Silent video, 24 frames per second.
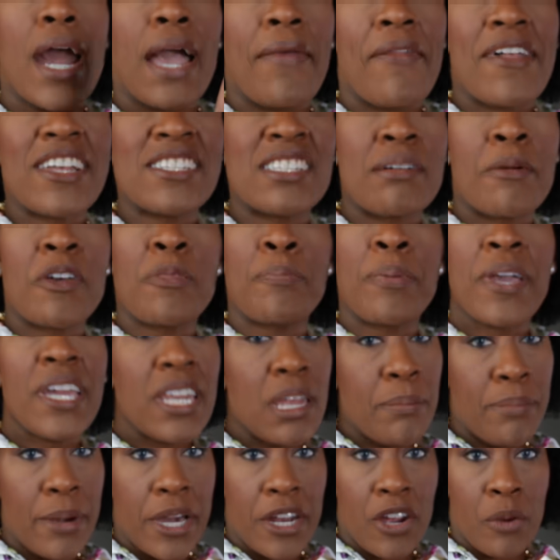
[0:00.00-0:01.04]
right, let's start with
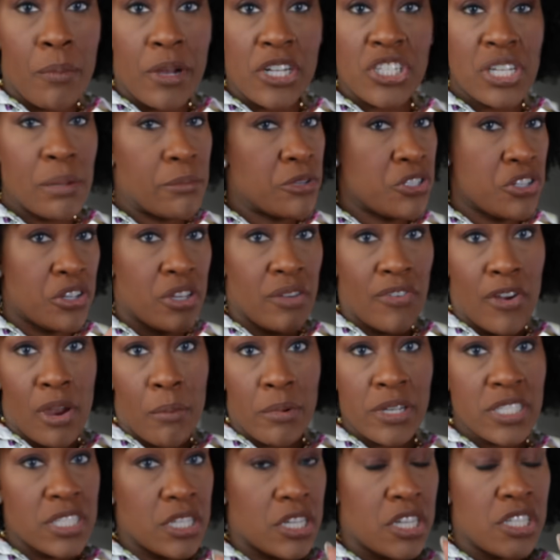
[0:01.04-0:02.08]
peanut butter, which I'm sure you've heard
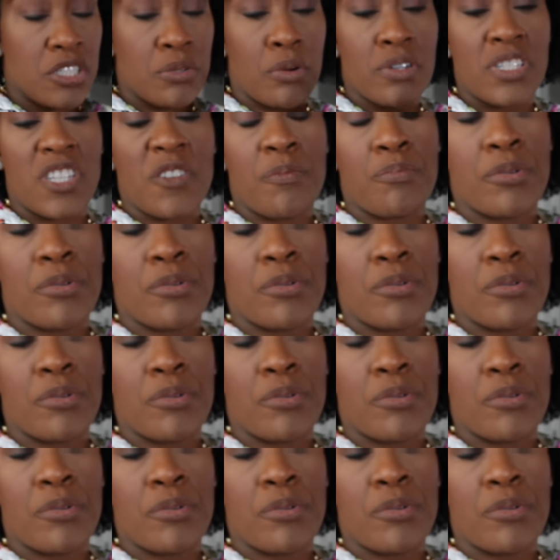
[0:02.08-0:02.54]
was a good source of